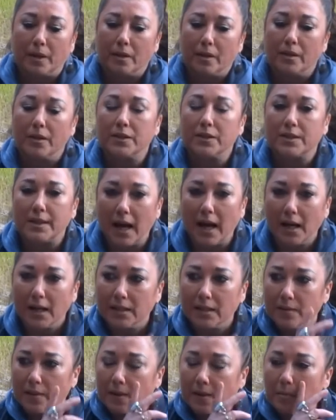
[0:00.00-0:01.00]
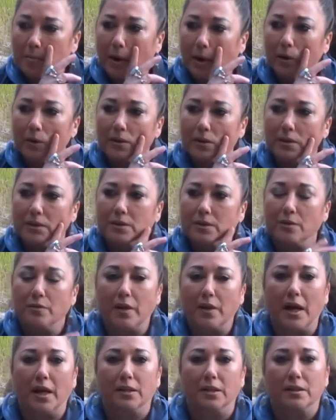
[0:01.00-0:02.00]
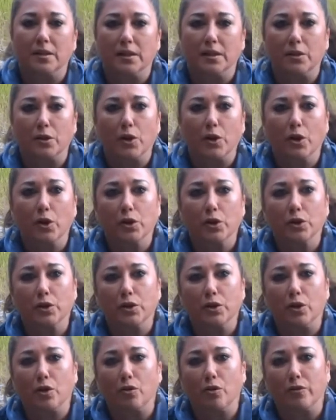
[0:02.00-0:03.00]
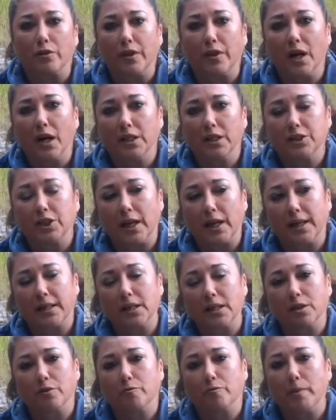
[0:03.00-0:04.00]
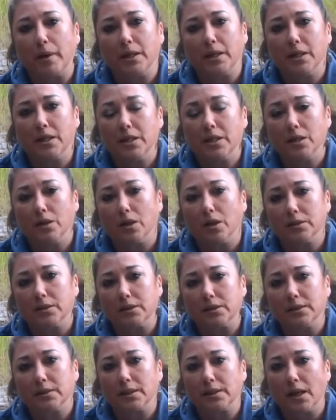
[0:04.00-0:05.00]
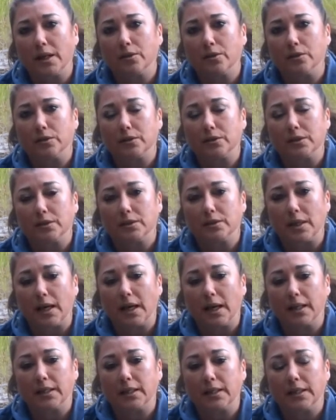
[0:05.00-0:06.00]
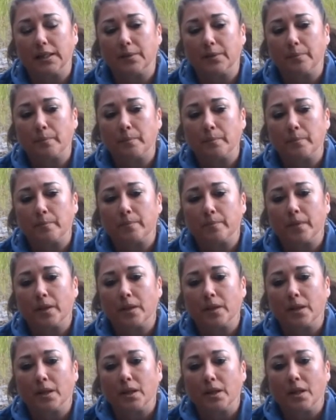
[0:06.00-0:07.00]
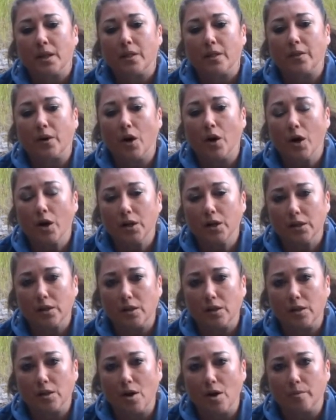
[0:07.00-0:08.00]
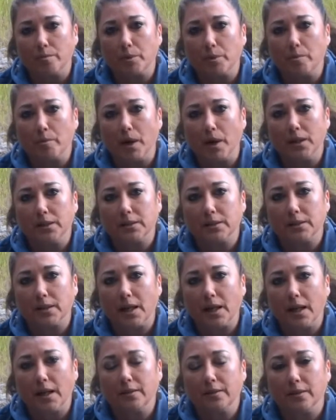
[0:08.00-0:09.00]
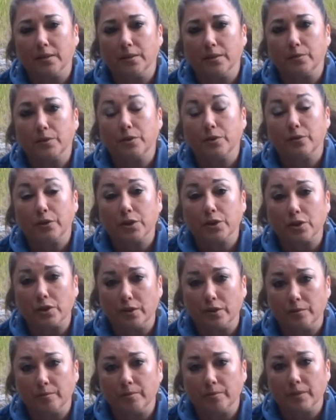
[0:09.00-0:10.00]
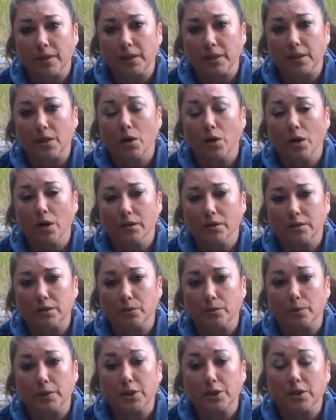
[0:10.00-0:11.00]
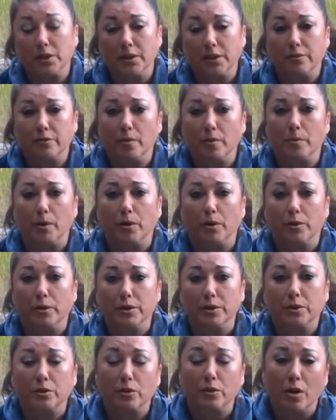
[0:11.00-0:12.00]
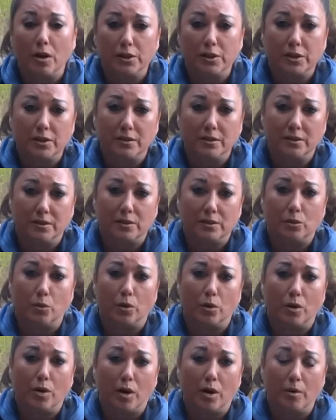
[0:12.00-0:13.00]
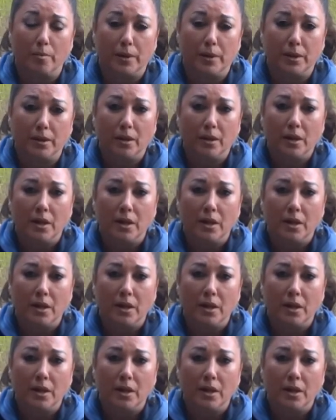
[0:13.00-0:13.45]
The sad thing about this event that occurred over the hijacking of many eons and cycles is that the heart got compromised, and the division that it caused originally from our crystal consciousness to our carbon